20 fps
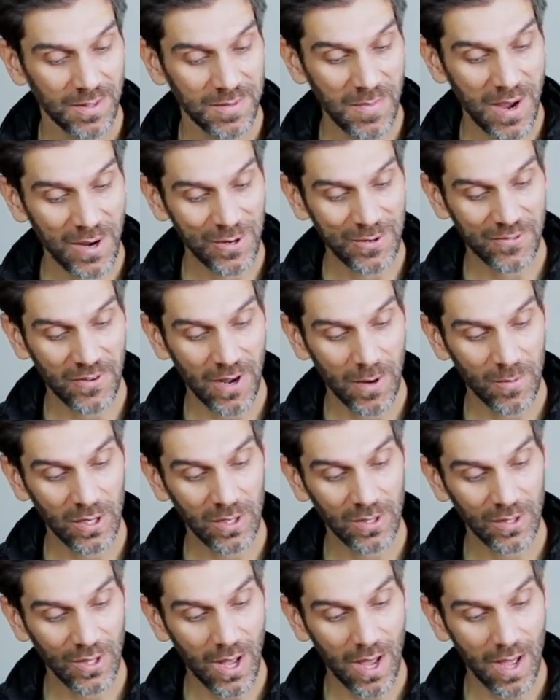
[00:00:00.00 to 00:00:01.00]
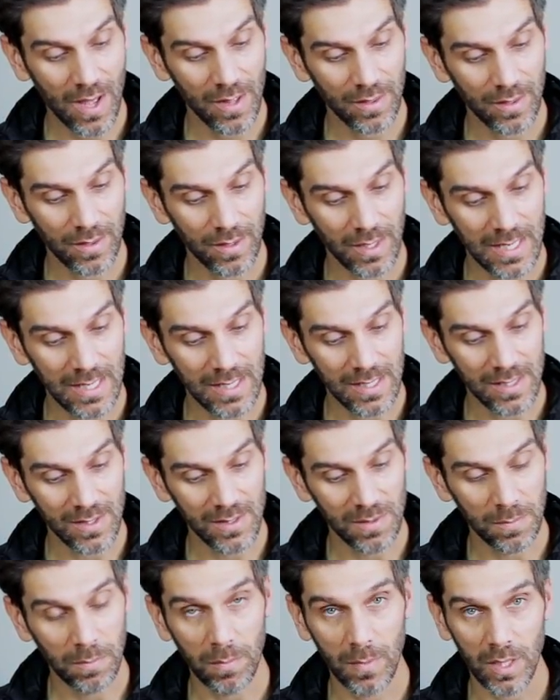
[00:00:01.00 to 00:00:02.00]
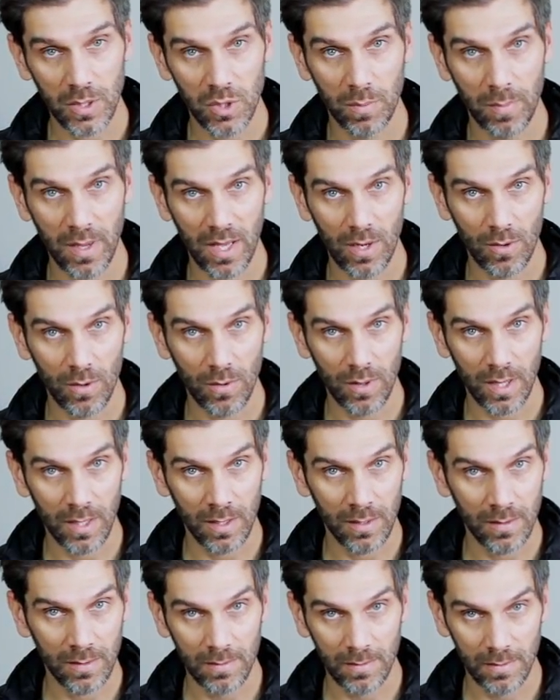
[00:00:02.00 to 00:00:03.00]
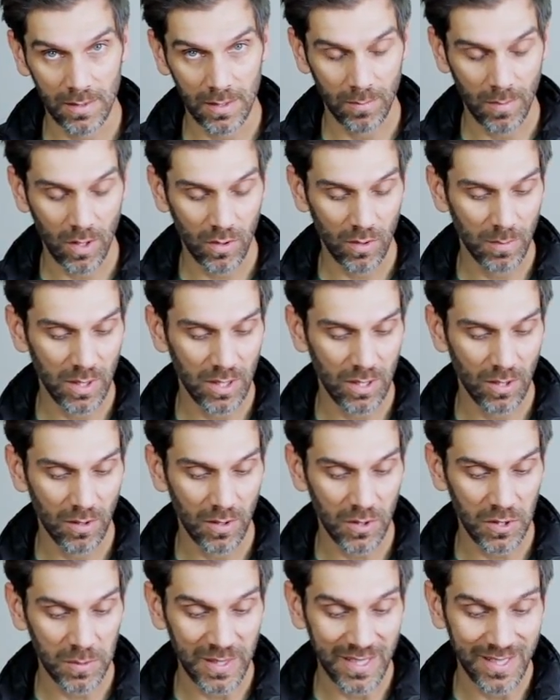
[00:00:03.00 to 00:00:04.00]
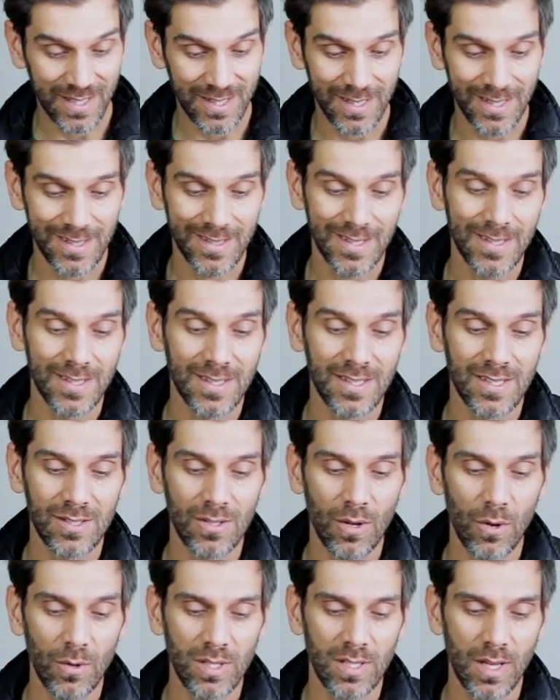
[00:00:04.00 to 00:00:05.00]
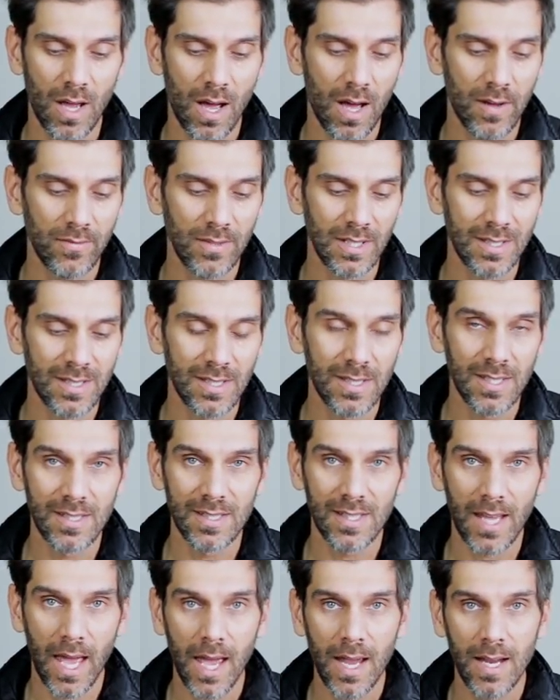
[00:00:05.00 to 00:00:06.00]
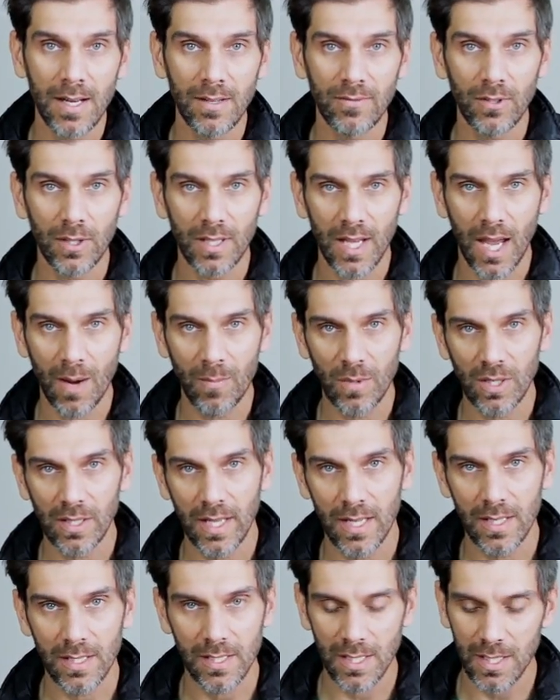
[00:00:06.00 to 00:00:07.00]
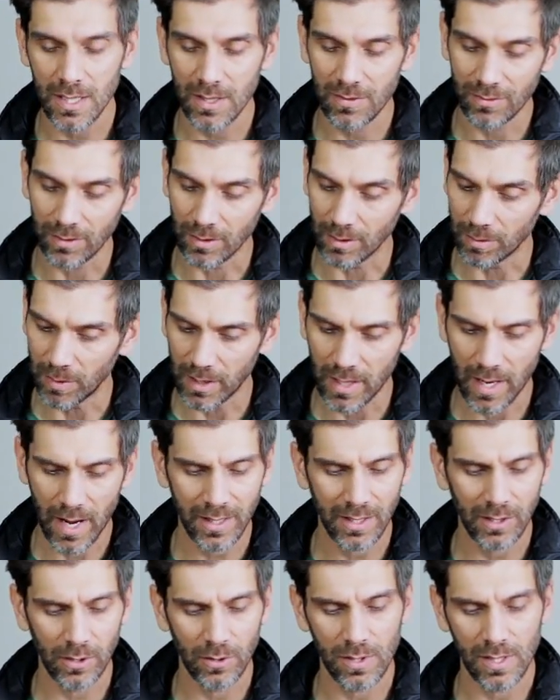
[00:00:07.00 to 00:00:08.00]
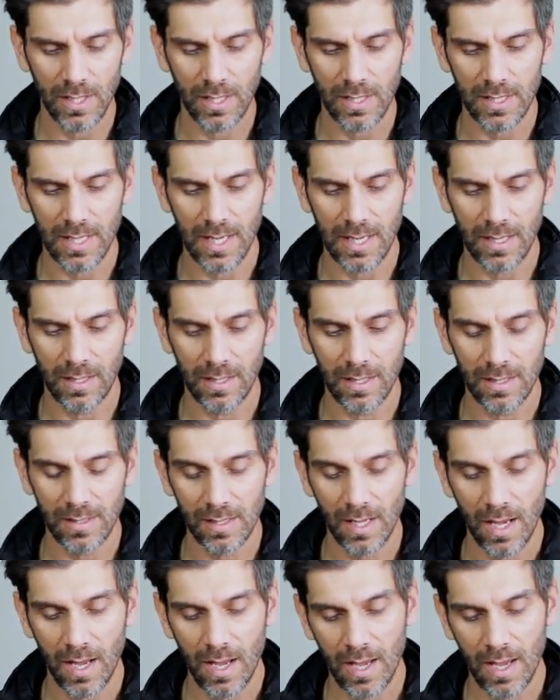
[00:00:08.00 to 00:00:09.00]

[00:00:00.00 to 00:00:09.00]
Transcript: Microfiber cloth is much better than some other materials because this is so soft. It's designed for camera lenses, for binoculars, things like this.